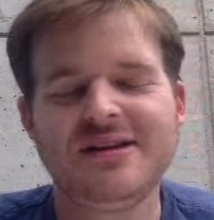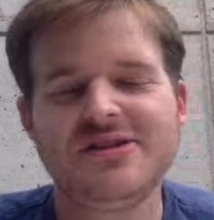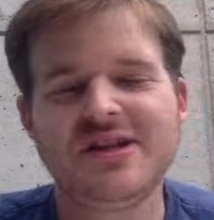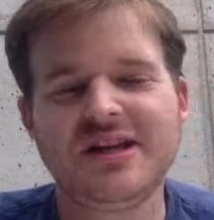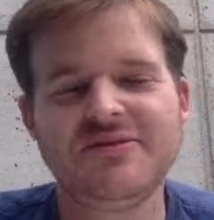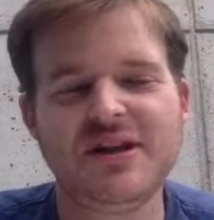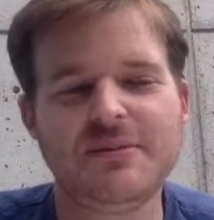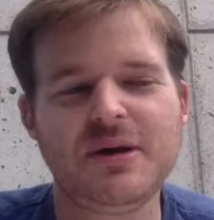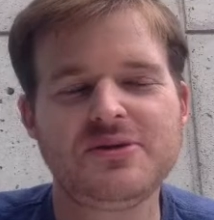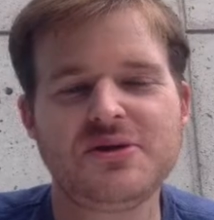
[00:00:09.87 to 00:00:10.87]
set of
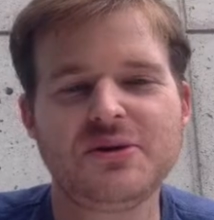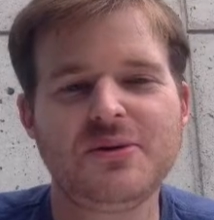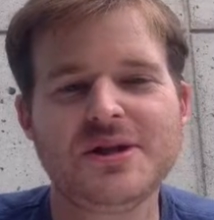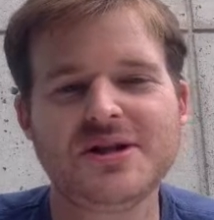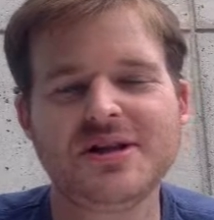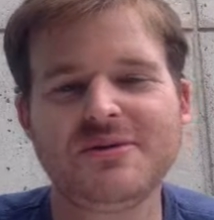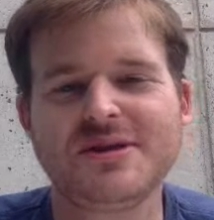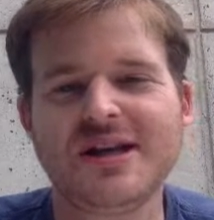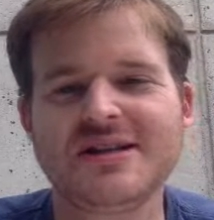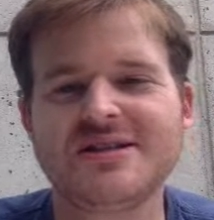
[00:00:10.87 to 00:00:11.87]
demos on a question I was
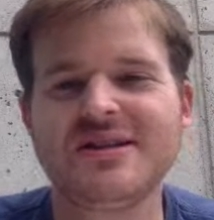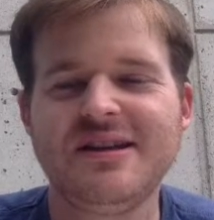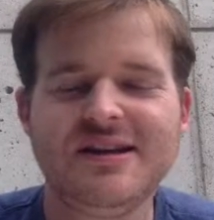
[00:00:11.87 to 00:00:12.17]
asked